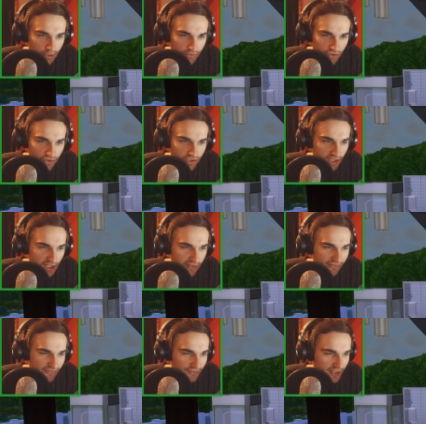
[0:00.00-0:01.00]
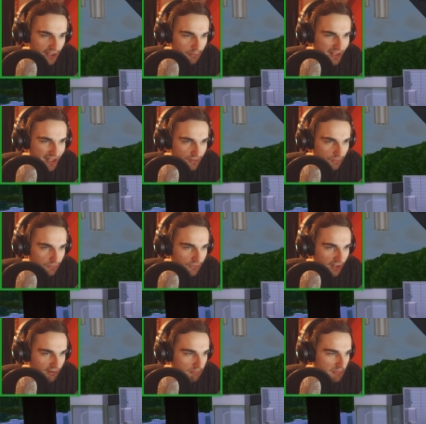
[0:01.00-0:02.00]
And just seeing if it will catch on
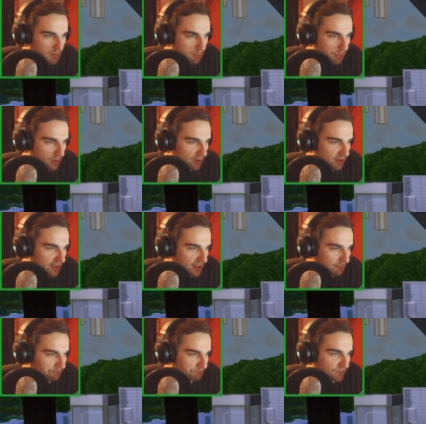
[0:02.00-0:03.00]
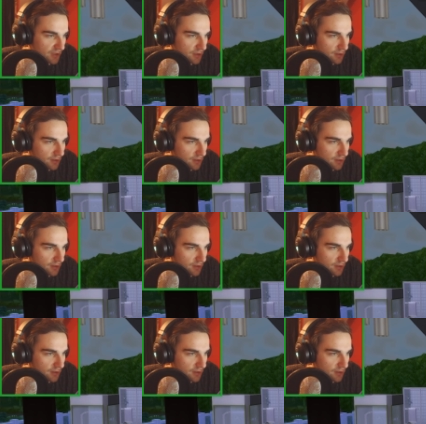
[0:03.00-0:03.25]
fire and maybe burn him.